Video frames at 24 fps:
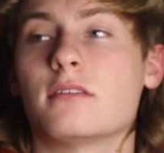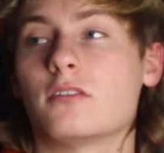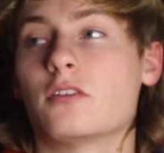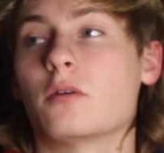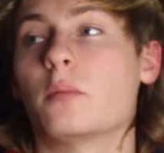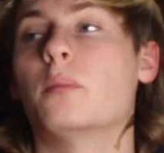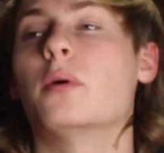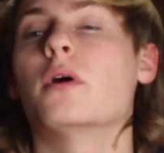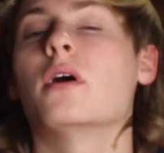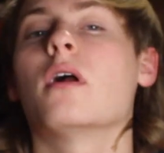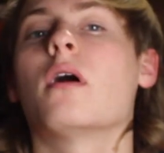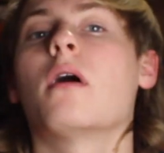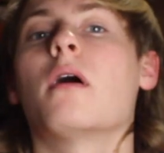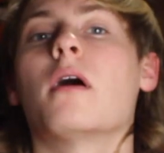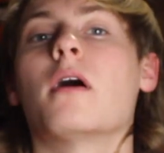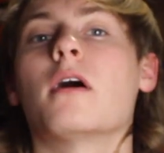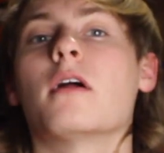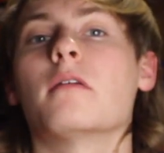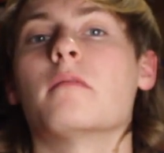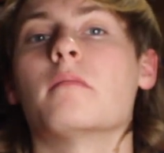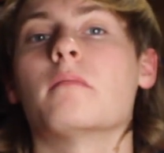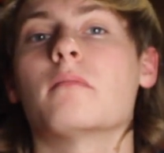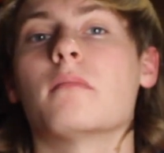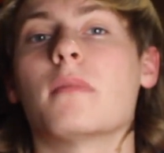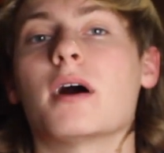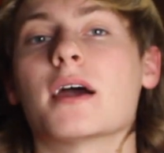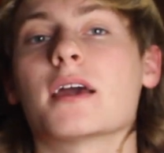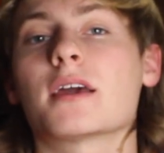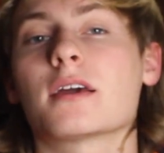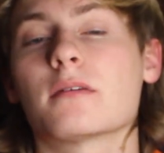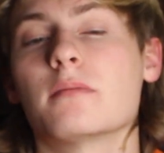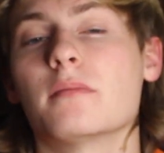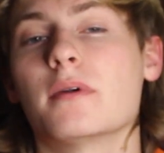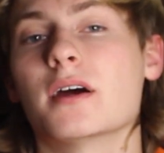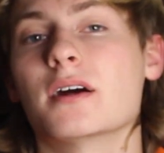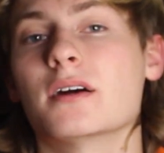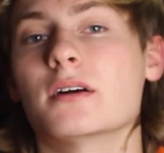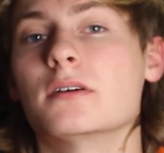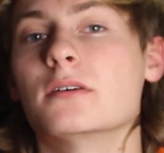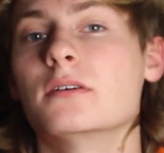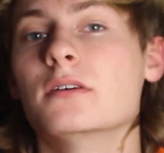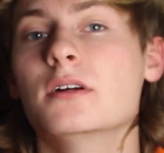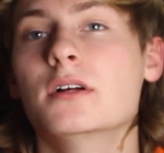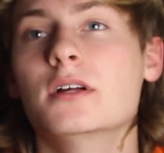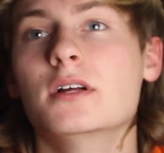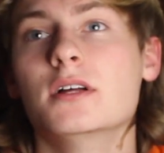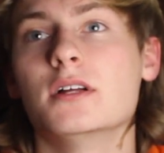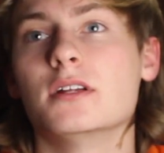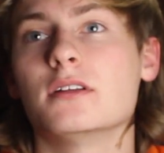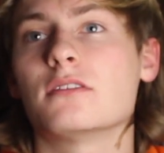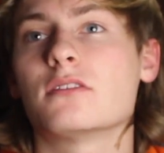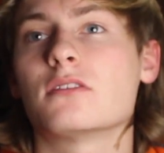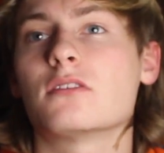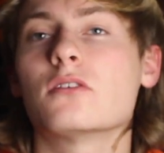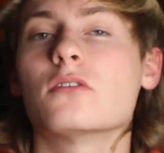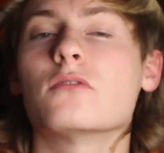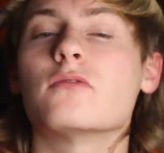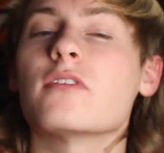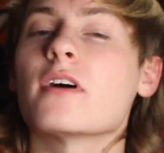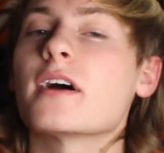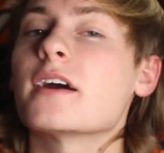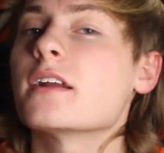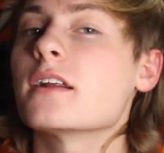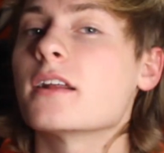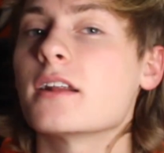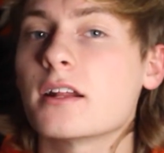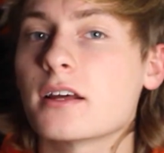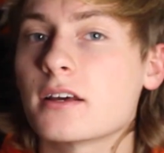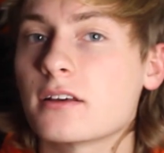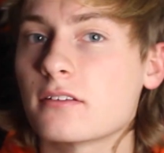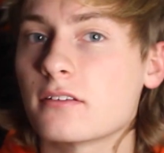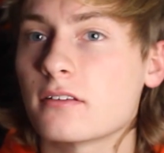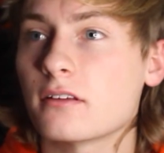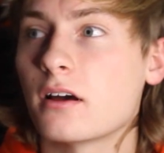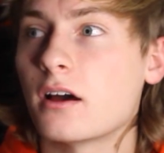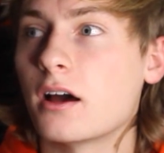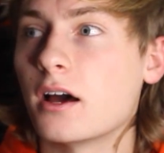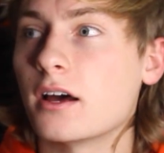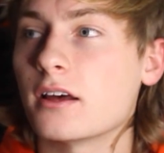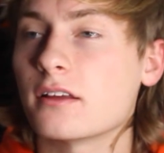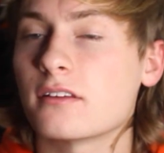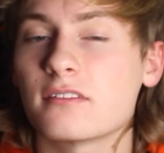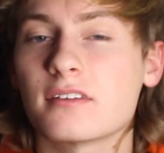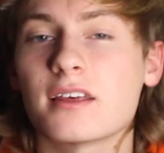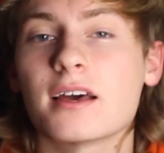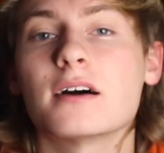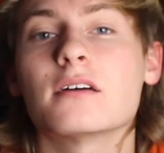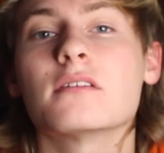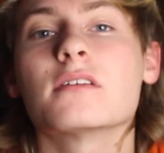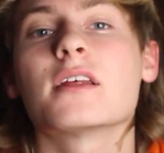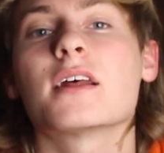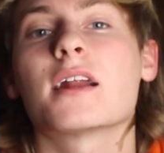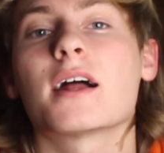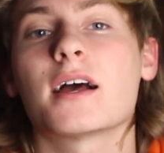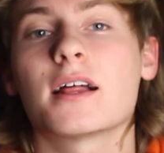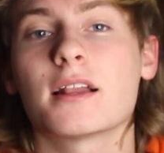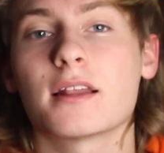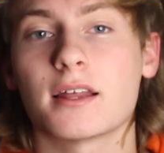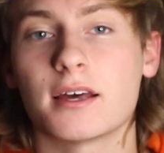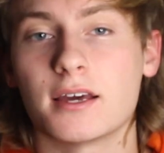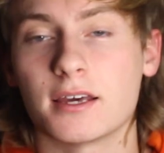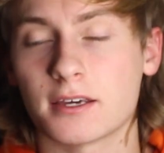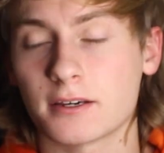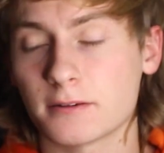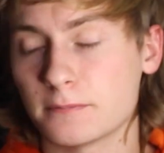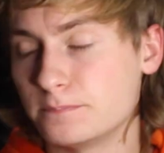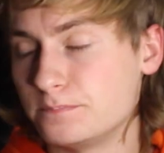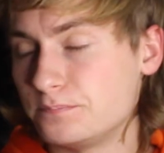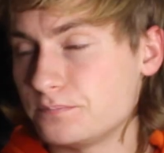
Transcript: to put on my Camaro to find a sound that I like.